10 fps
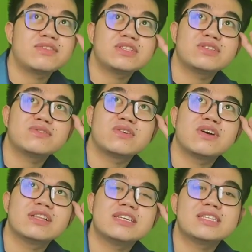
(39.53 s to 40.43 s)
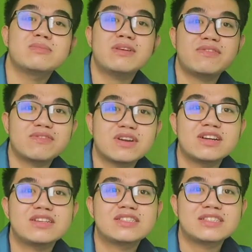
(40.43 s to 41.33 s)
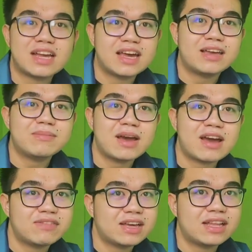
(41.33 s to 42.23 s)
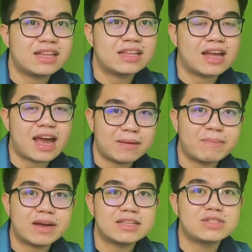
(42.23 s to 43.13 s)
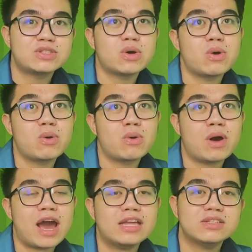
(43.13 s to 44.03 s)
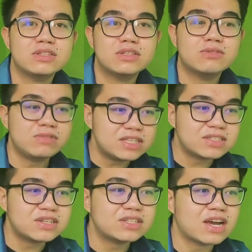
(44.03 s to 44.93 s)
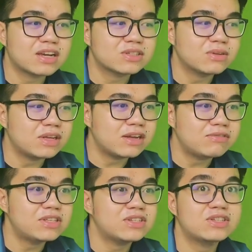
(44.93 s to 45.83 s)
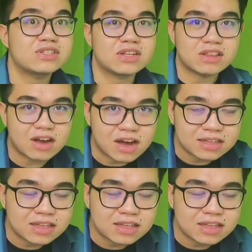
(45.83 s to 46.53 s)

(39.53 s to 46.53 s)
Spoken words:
First of all, this is my first time having an iPad, so I researched a lot